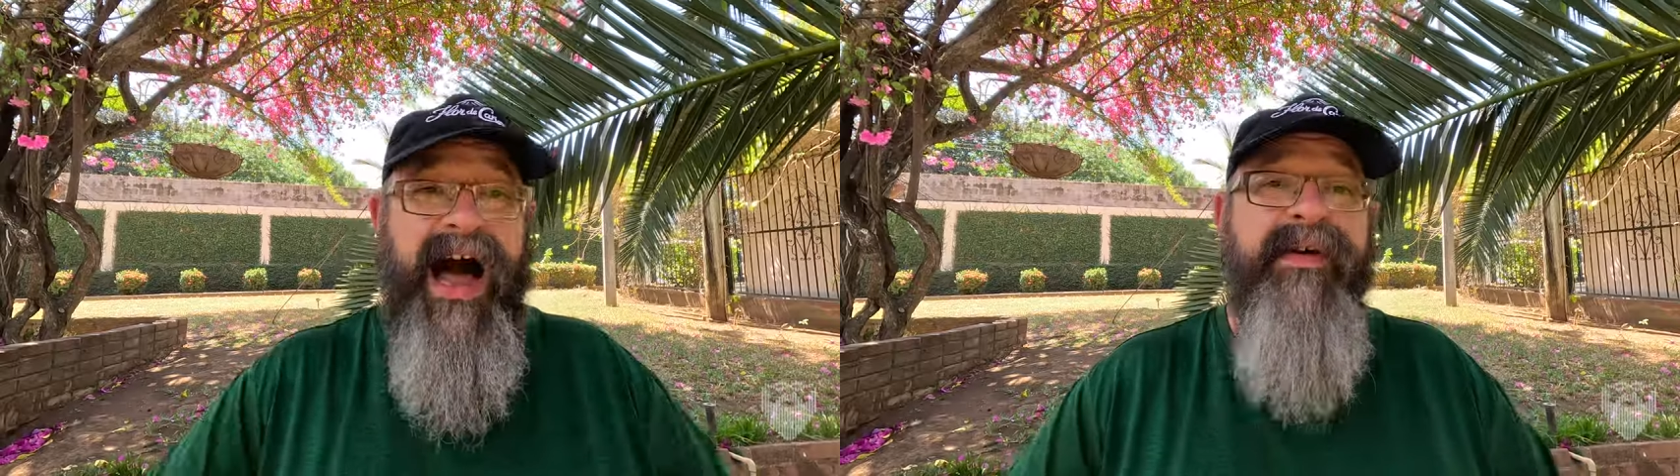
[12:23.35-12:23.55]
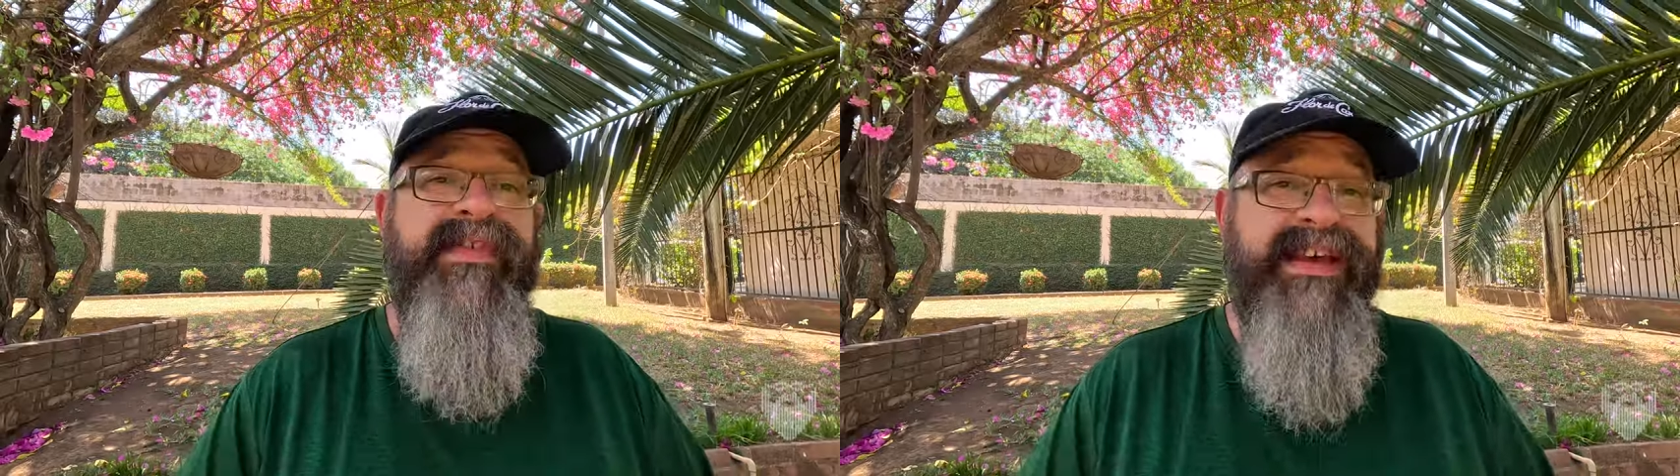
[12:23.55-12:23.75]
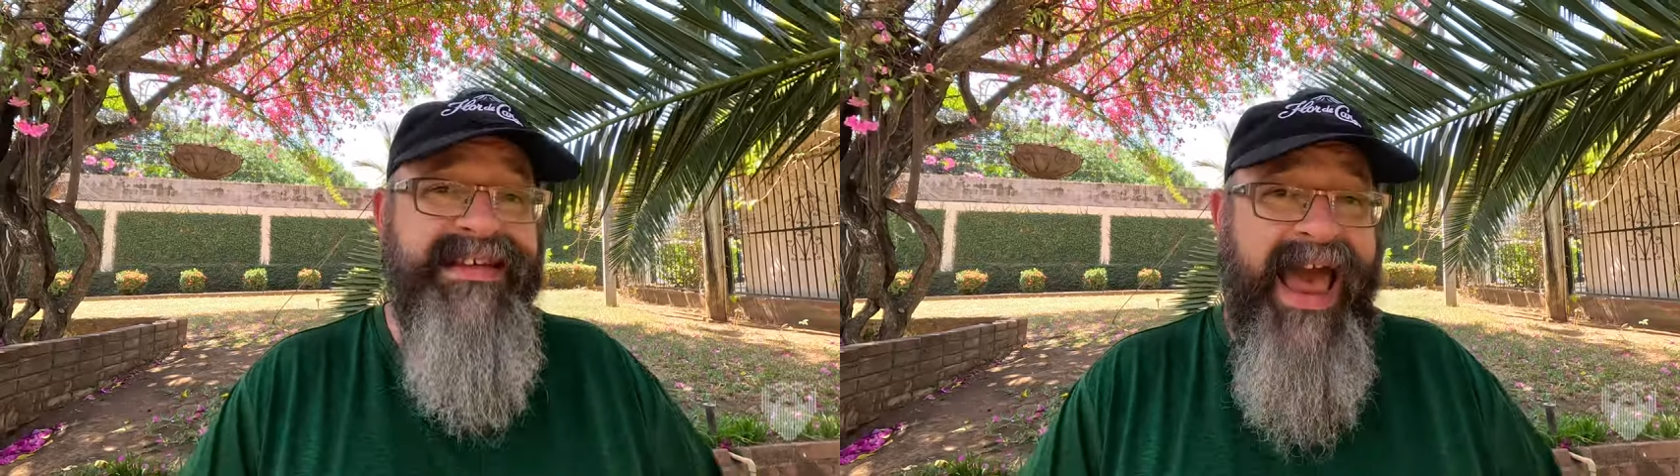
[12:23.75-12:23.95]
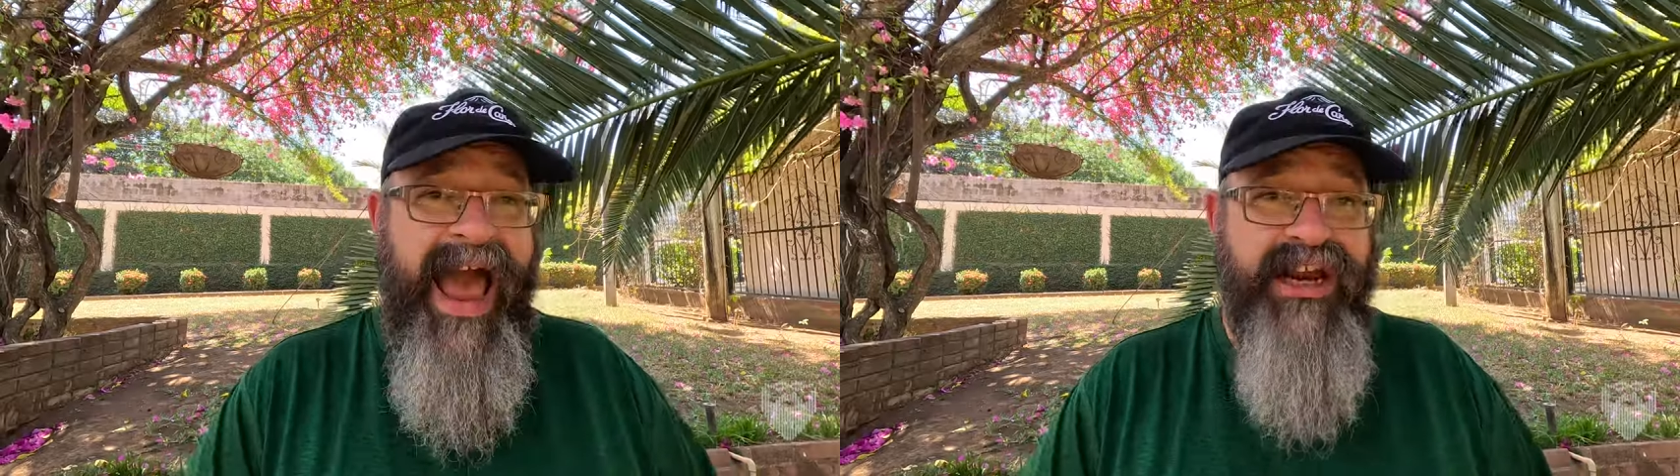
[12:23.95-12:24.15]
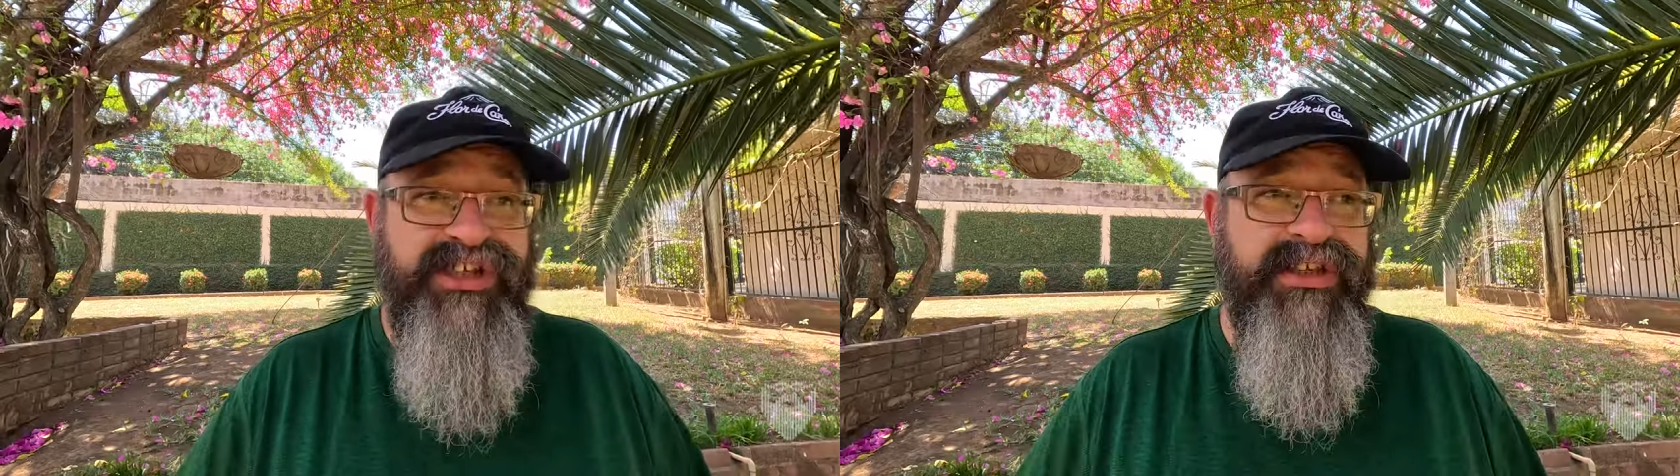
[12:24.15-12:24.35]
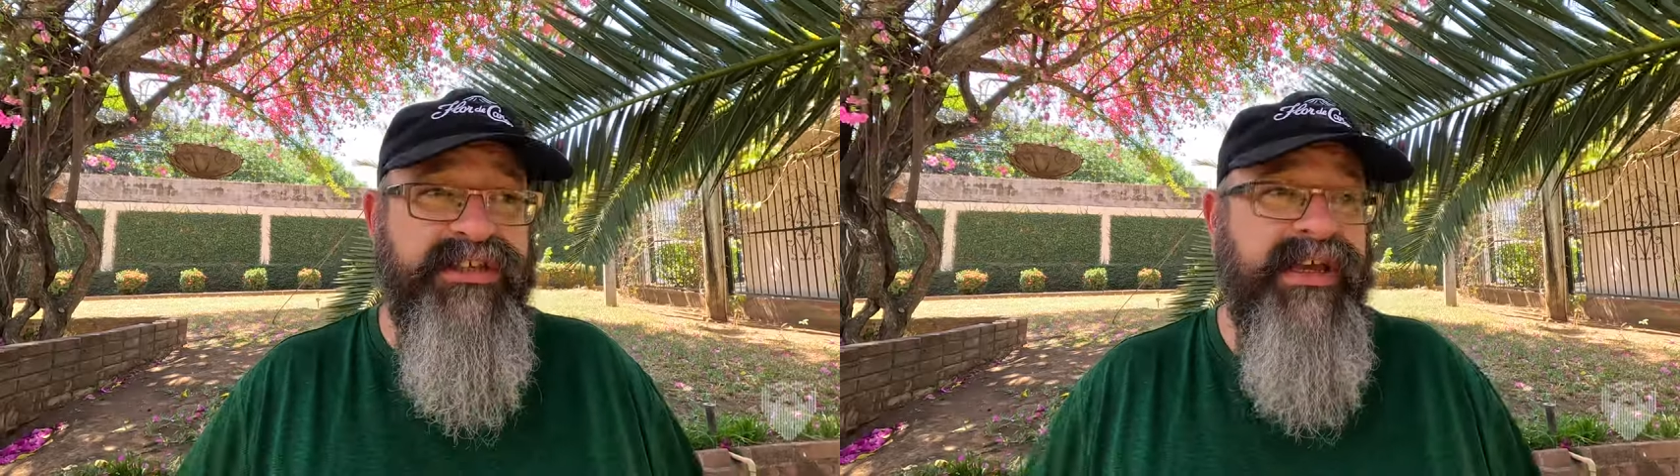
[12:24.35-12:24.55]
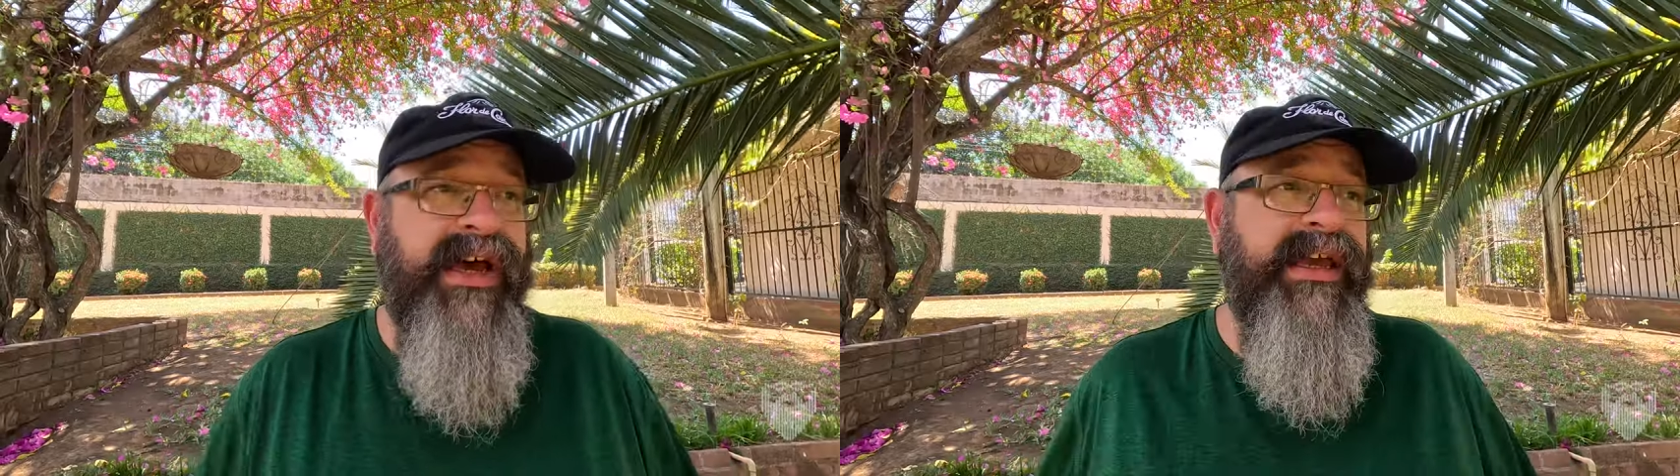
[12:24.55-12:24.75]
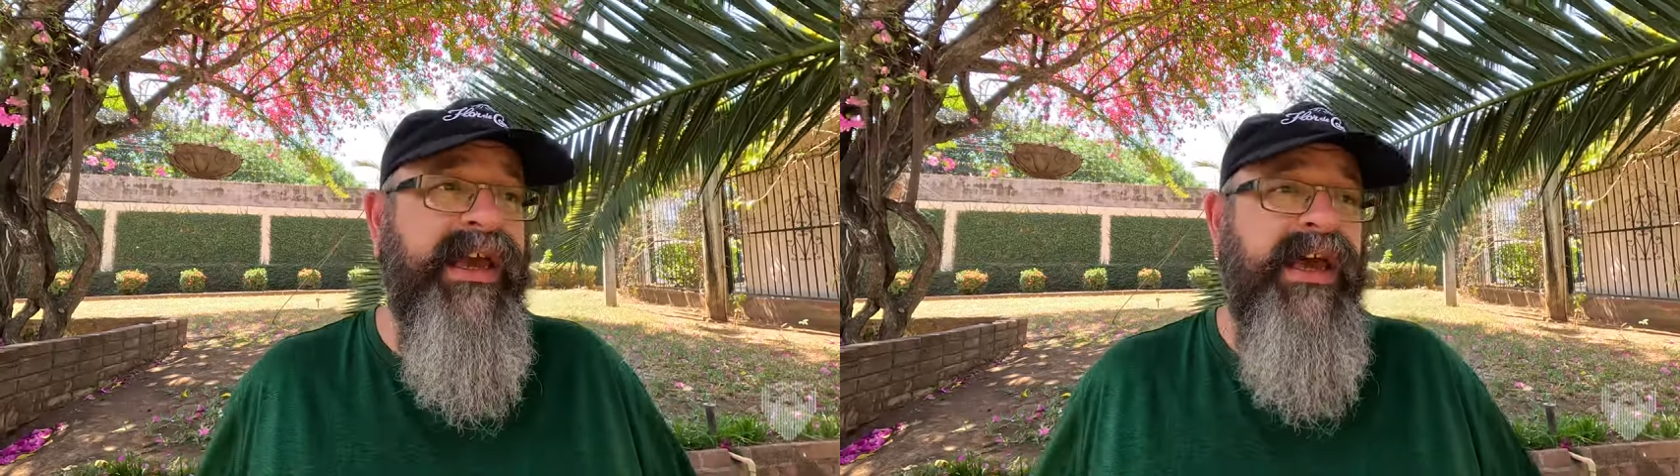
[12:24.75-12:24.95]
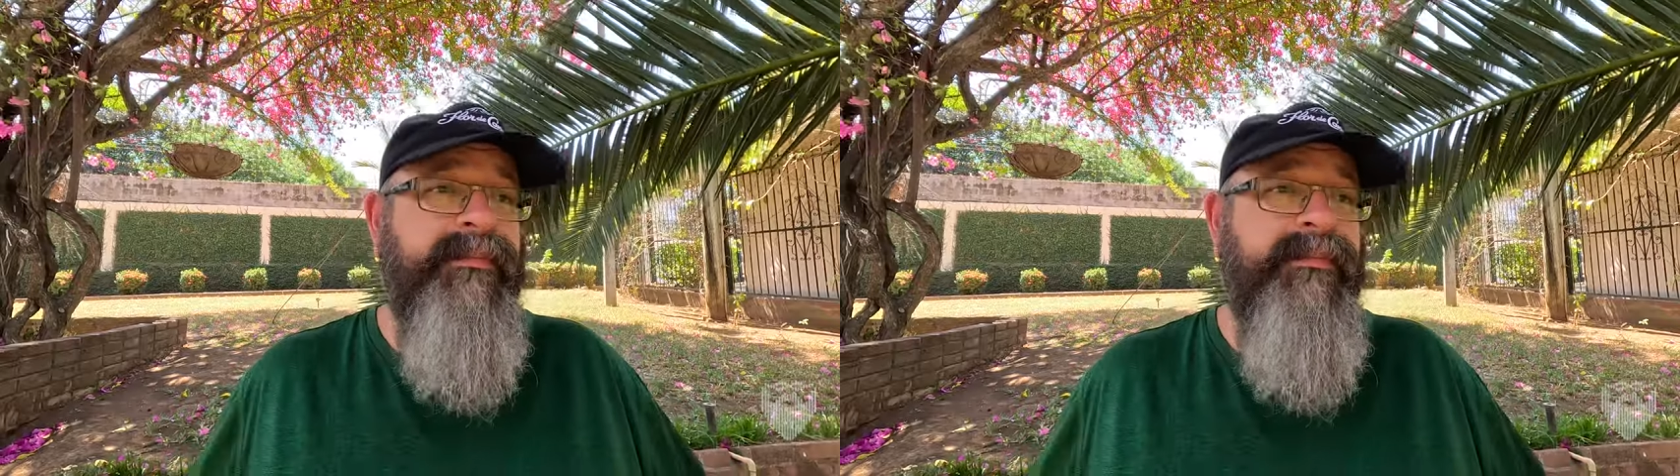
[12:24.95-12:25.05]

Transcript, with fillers: obvious actions like